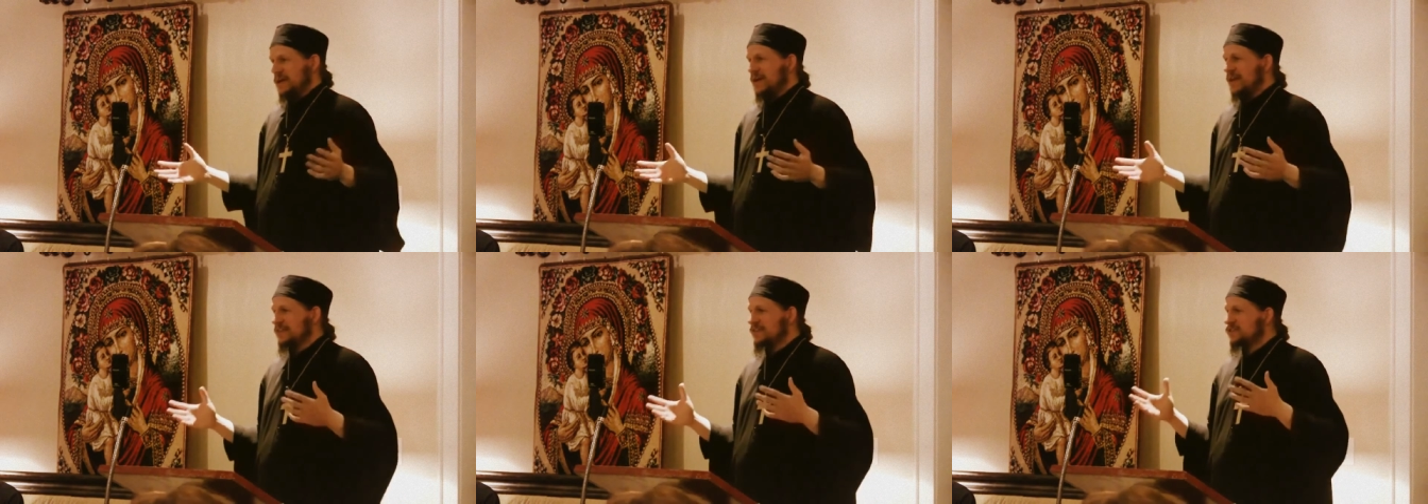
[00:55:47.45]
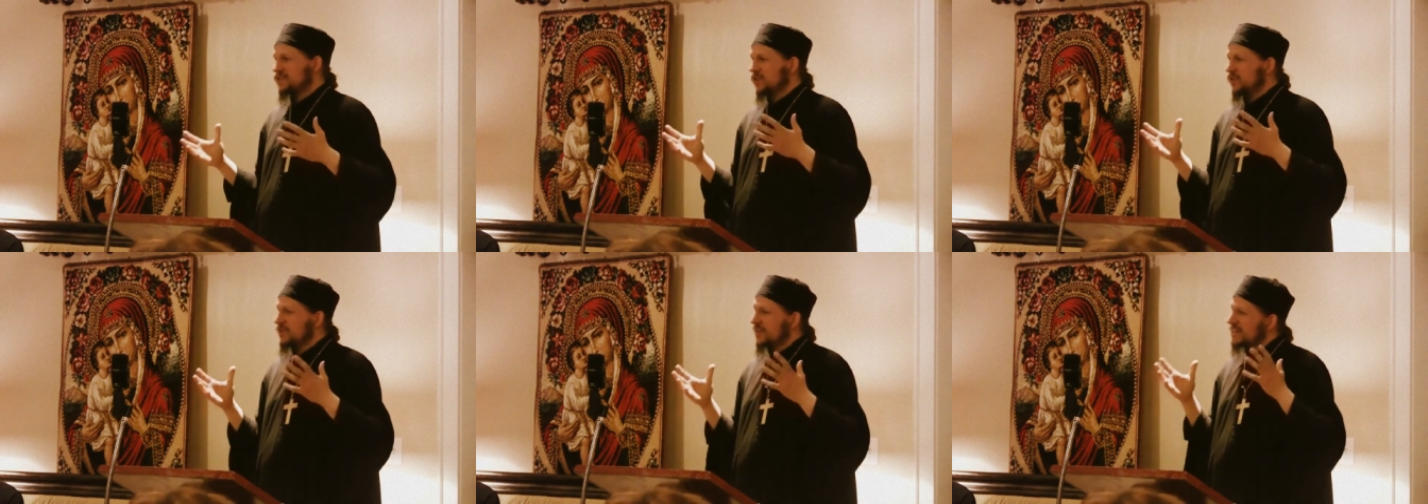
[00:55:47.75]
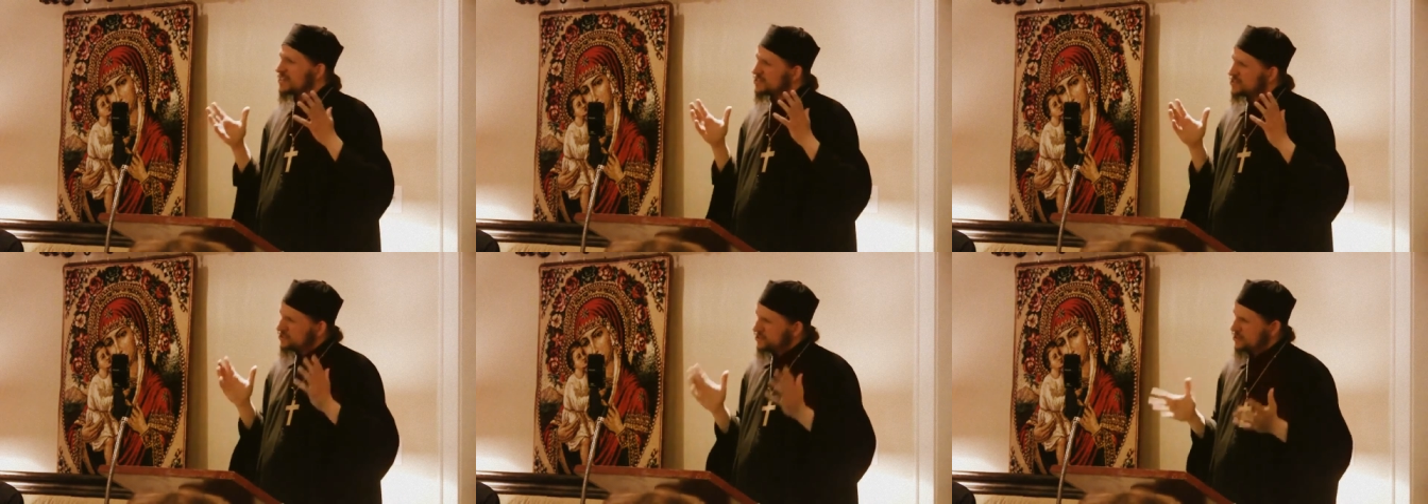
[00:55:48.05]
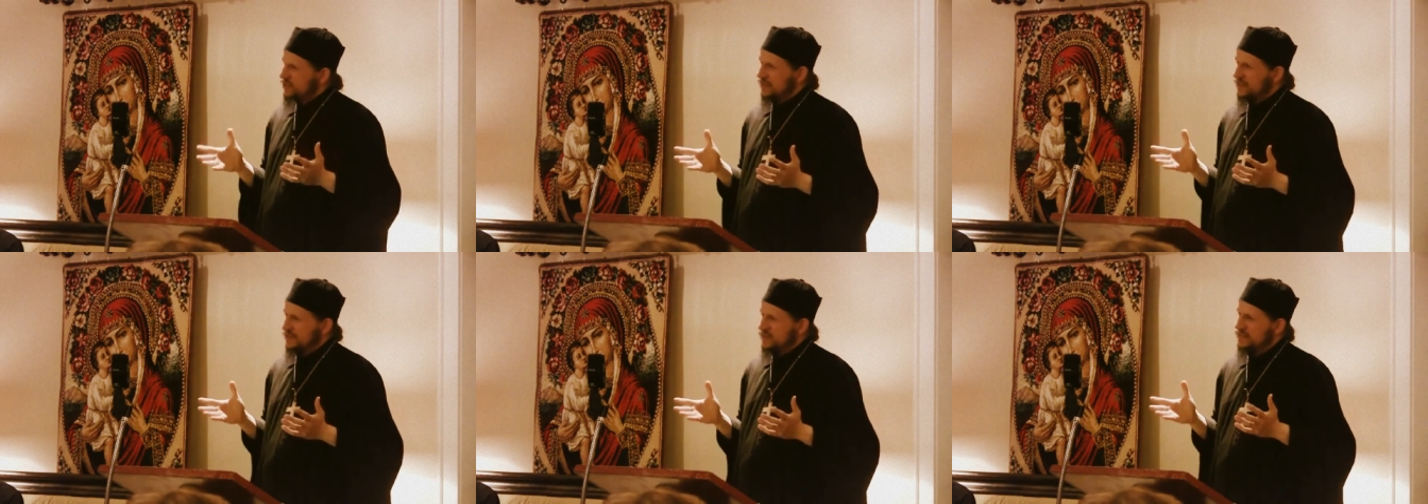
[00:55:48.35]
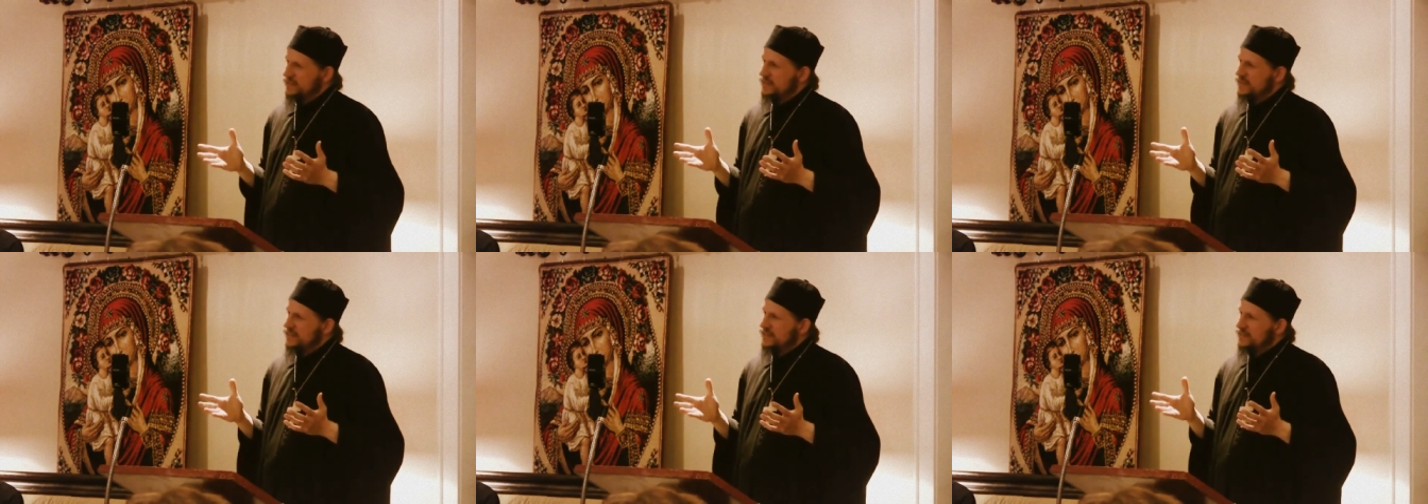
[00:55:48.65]
And so that's
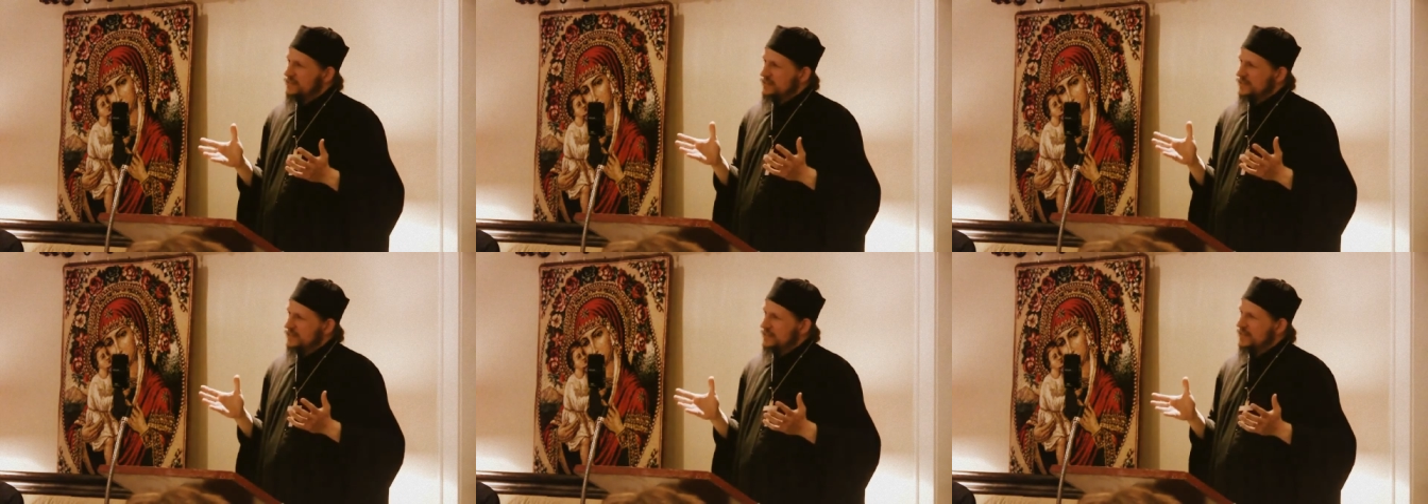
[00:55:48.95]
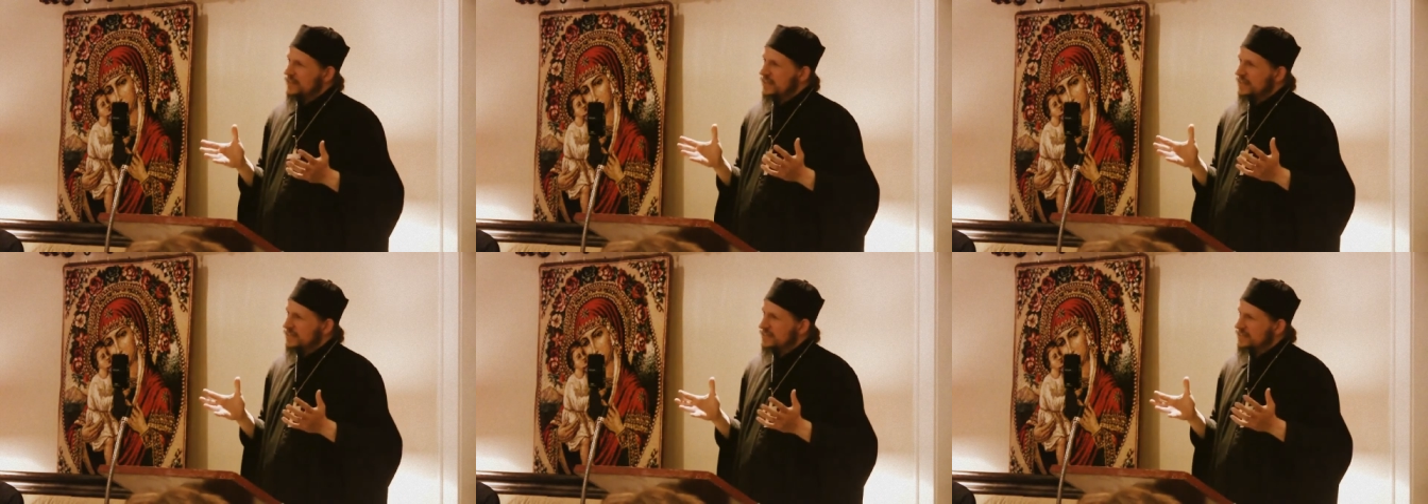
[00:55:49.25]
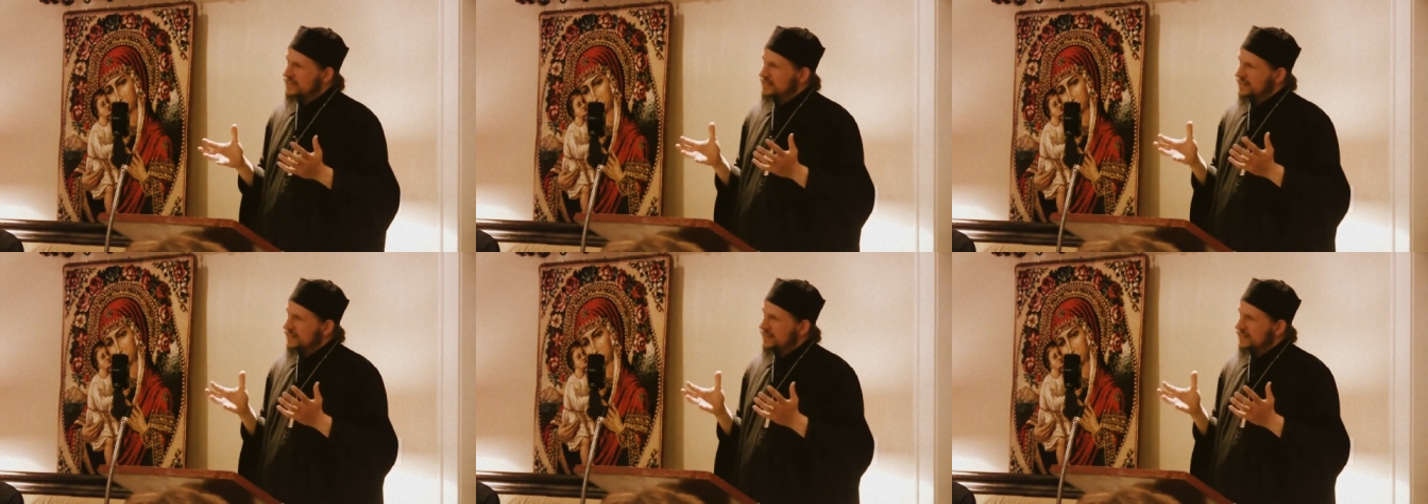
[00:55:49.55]
good that they,